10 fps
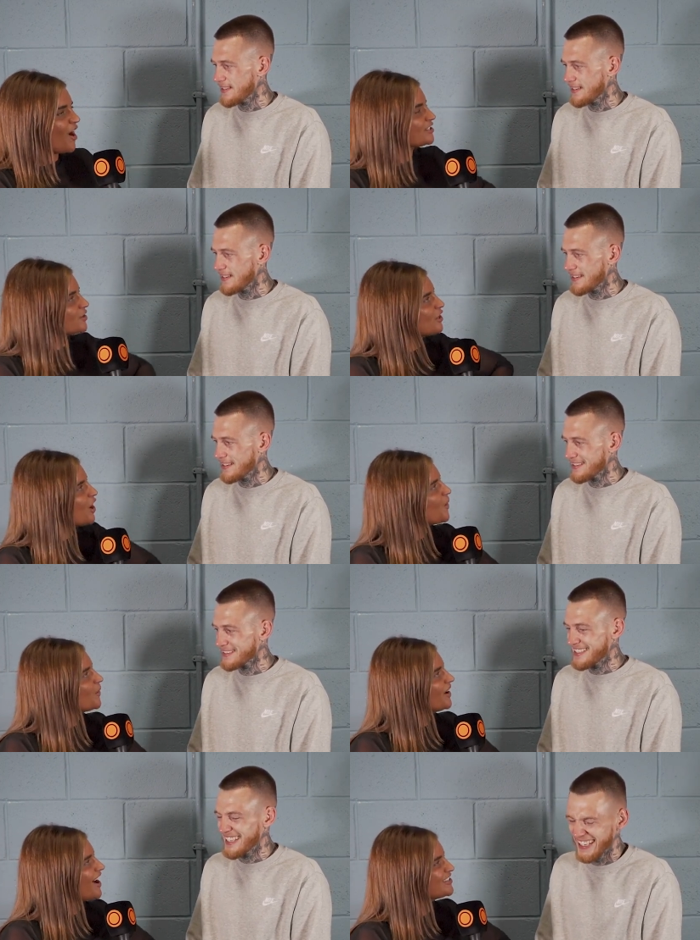Speaker 1: I don't know.
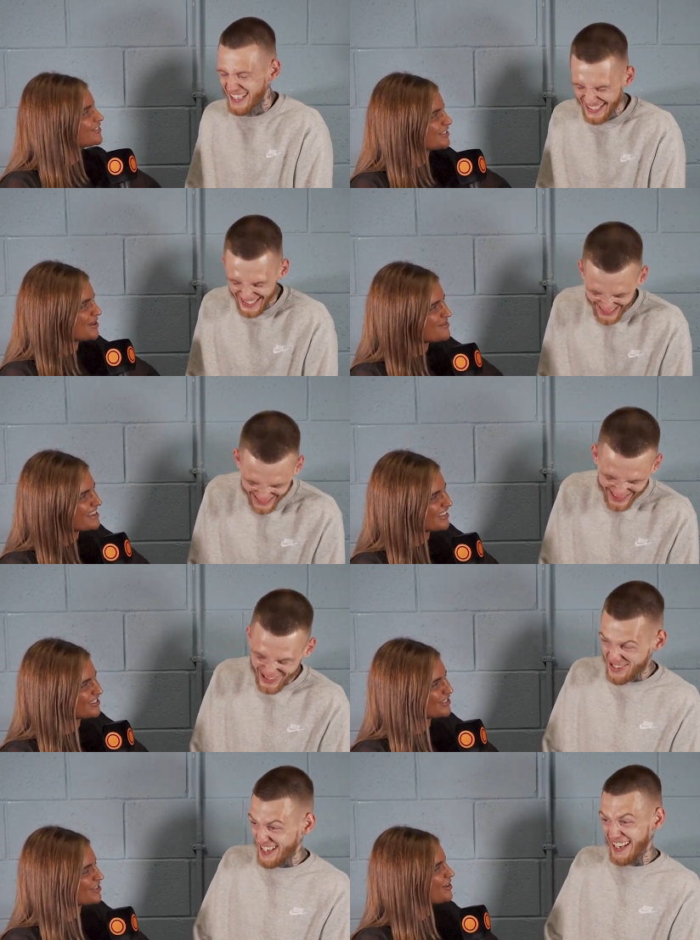For some reason, I
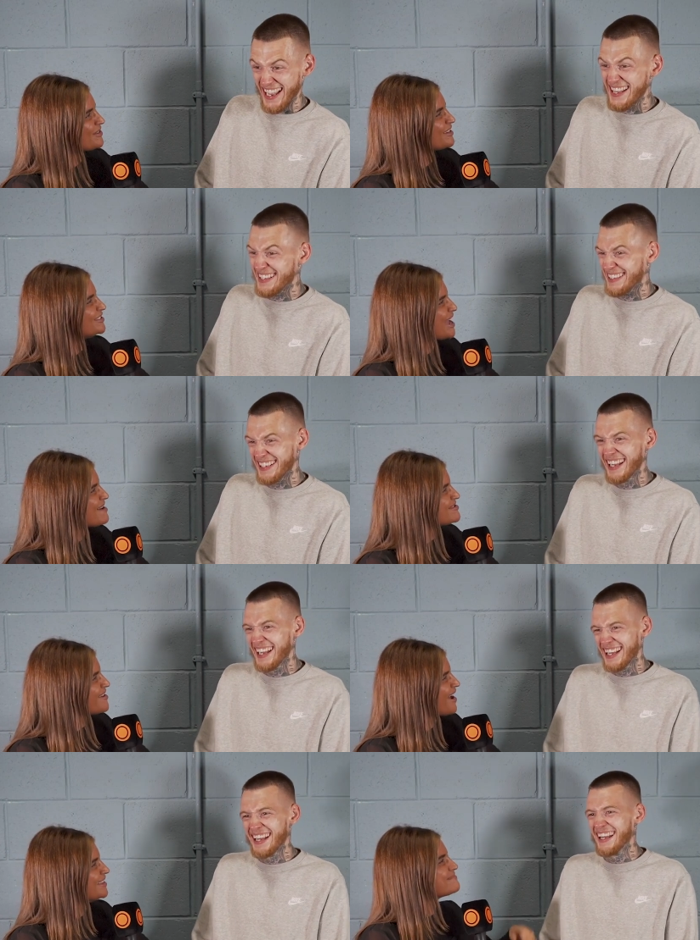just thought you were a Gemini.
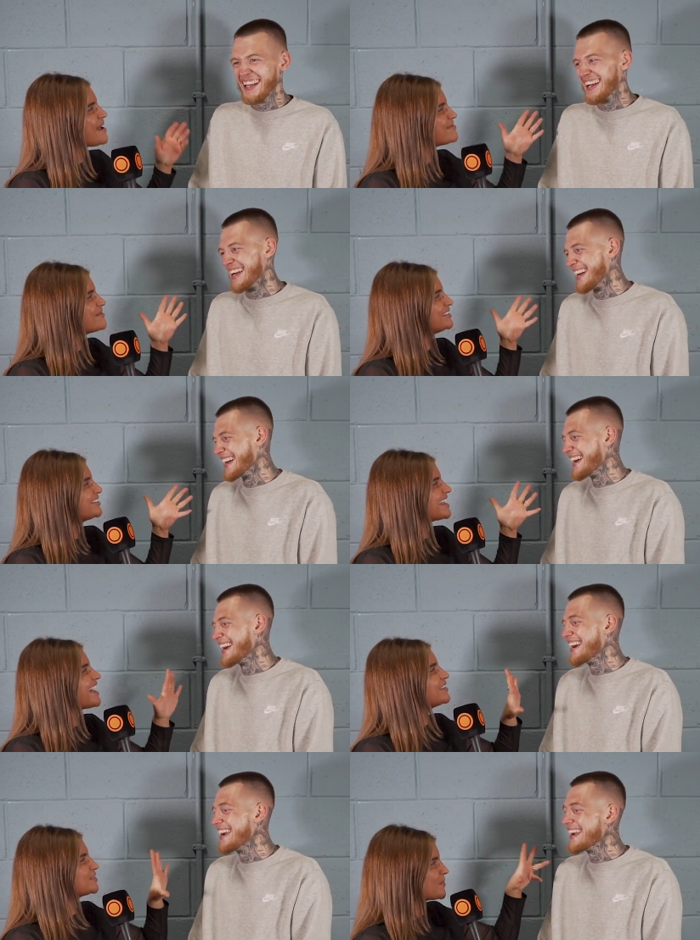I think maybe when you said
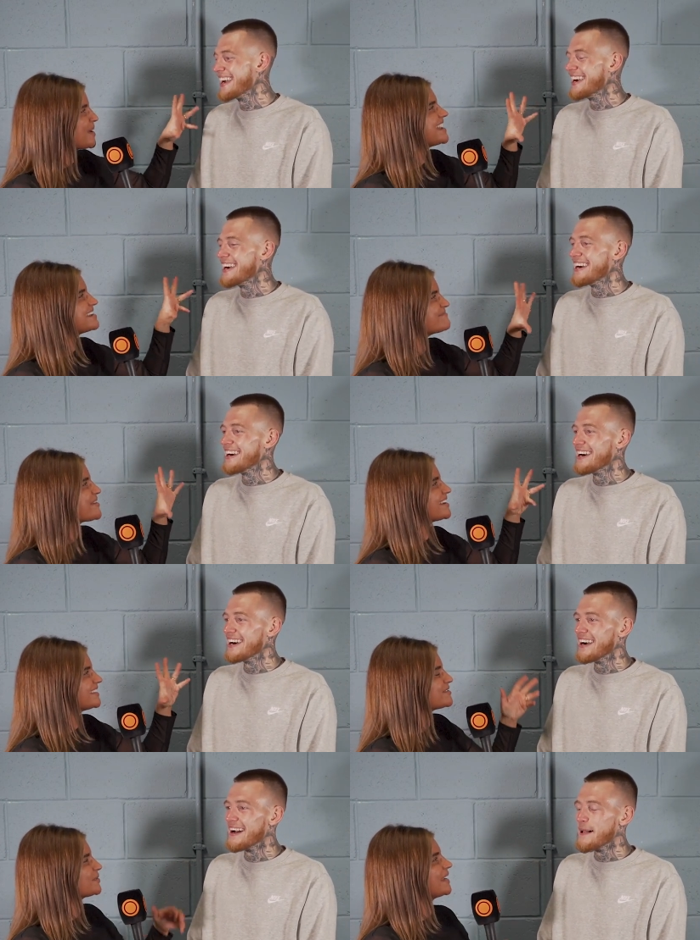the two
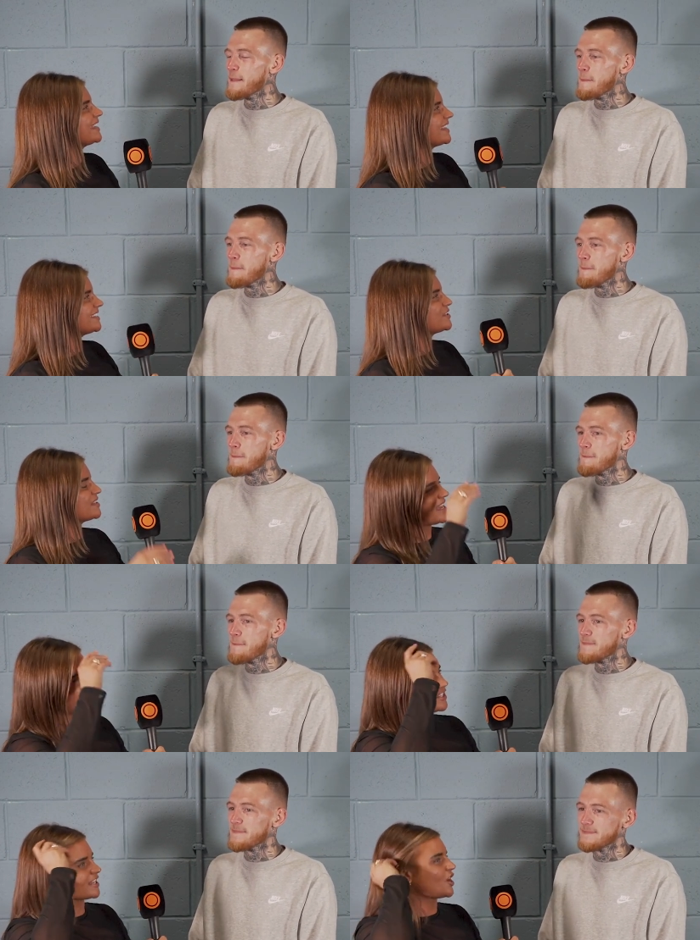things,
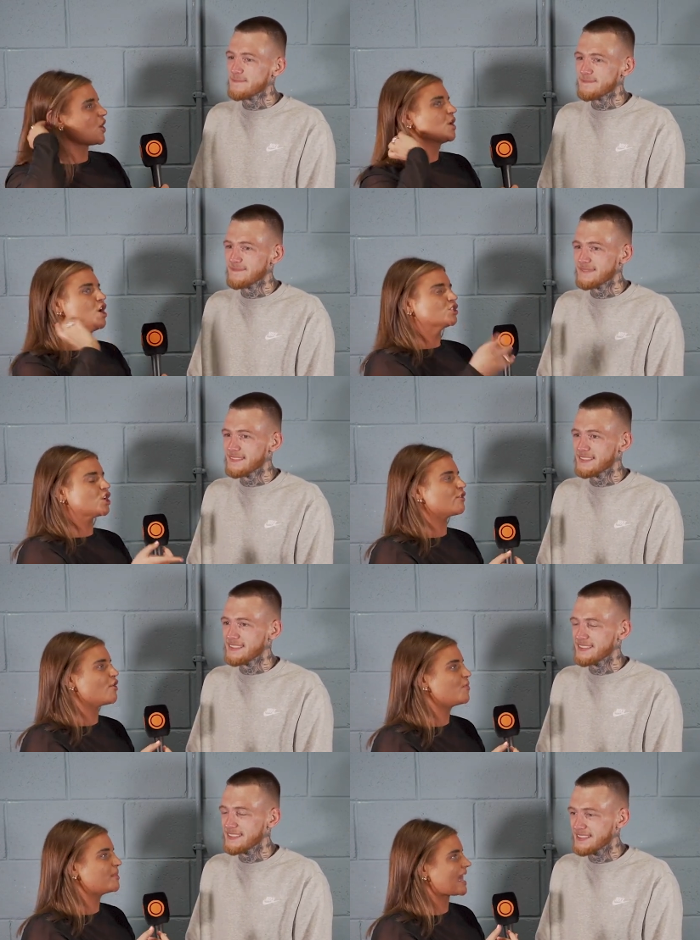because I know
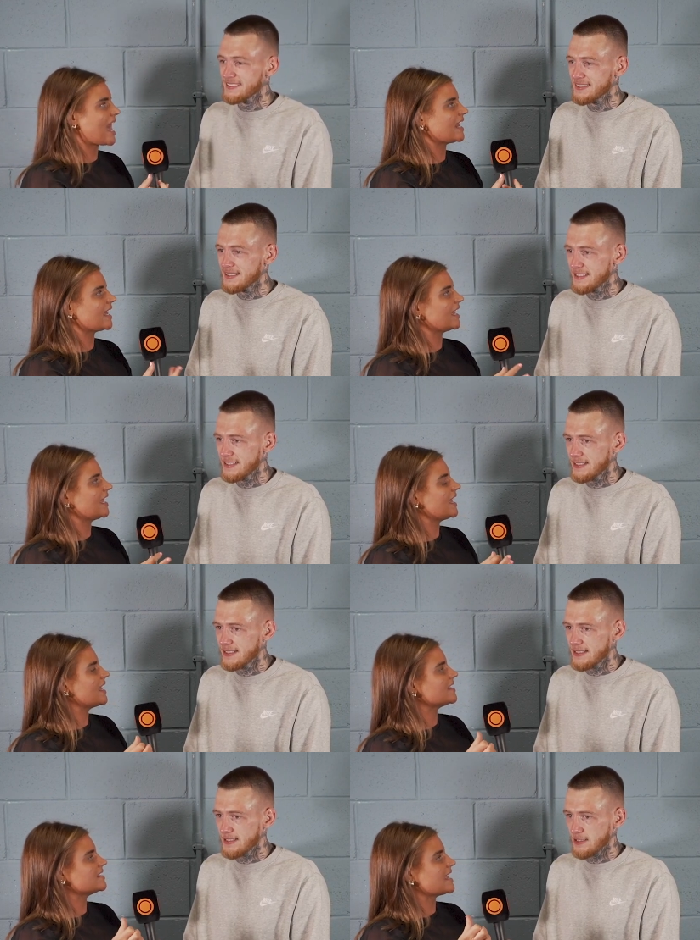Tyrone McKenna
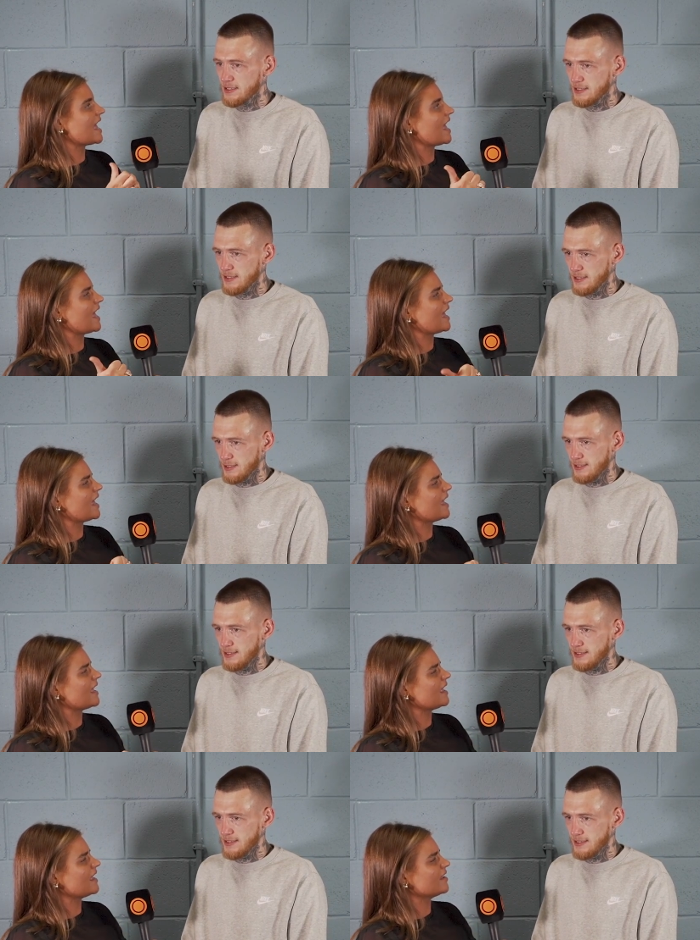is
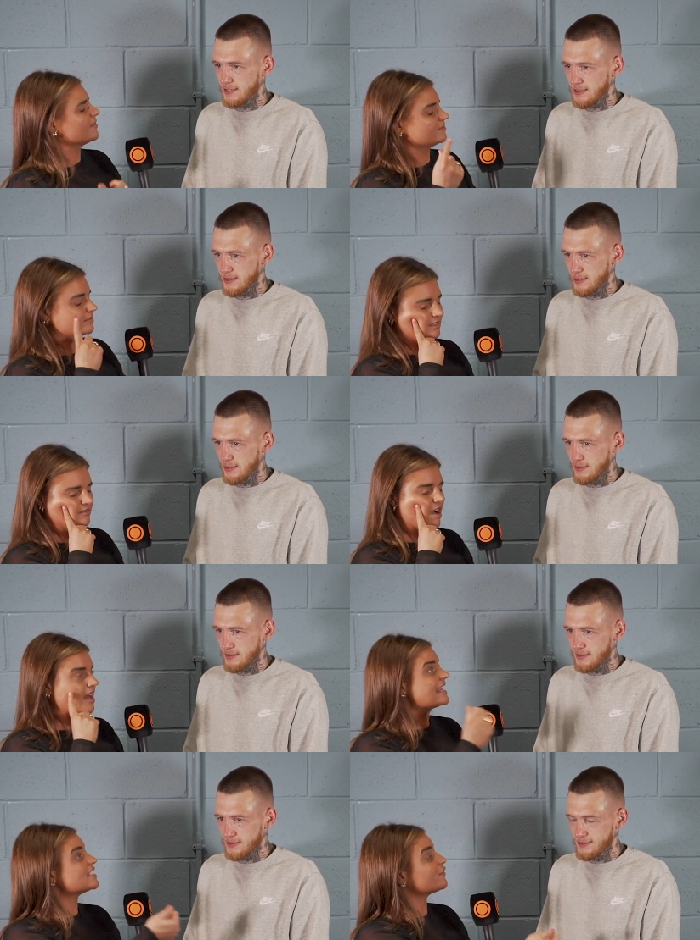
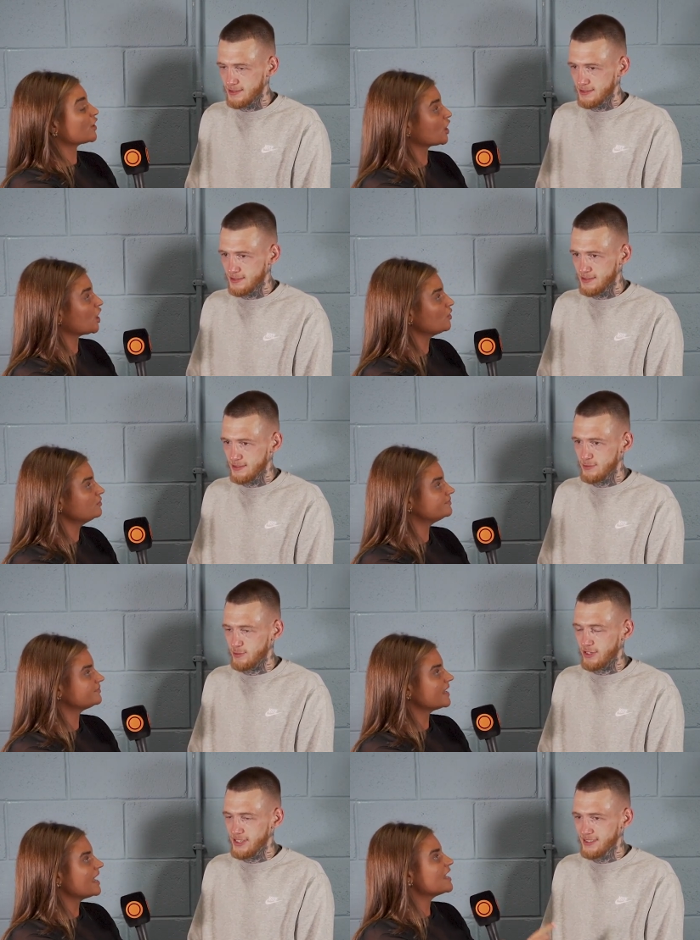he's a Virgo.
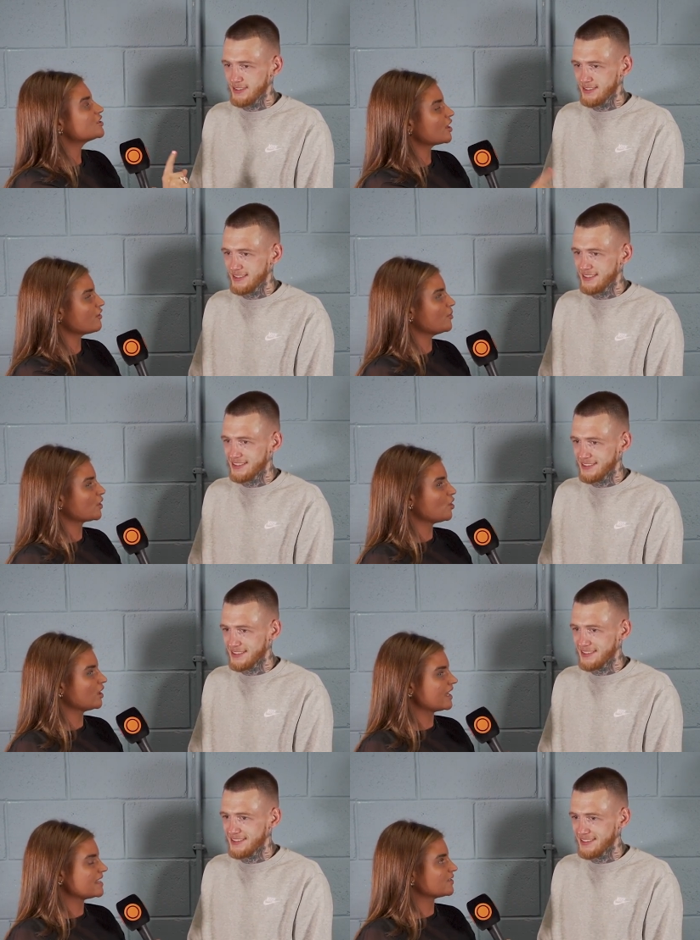Right. Tyrone
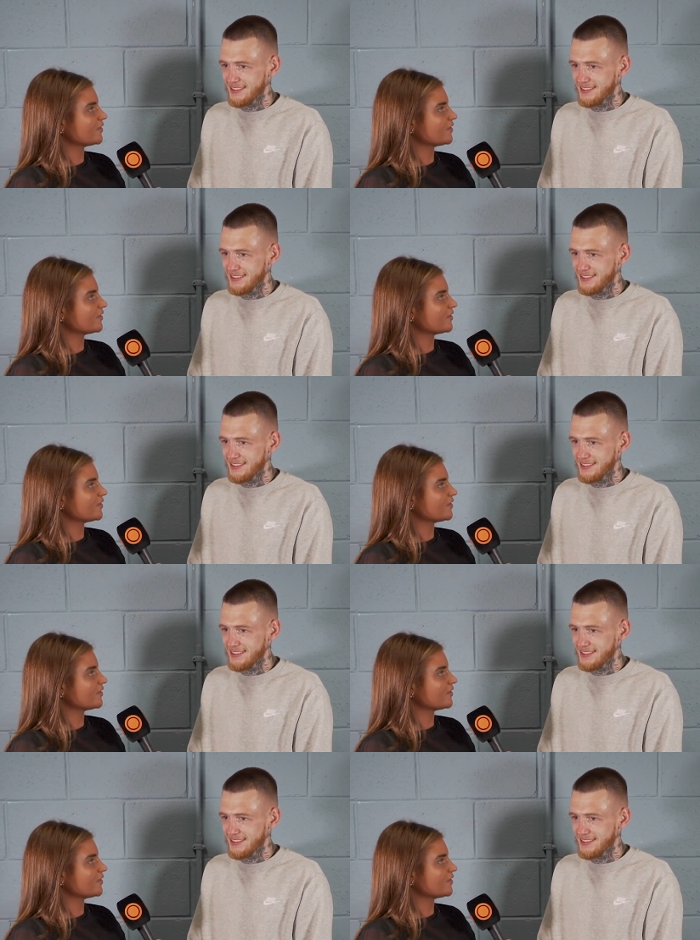McCullough is a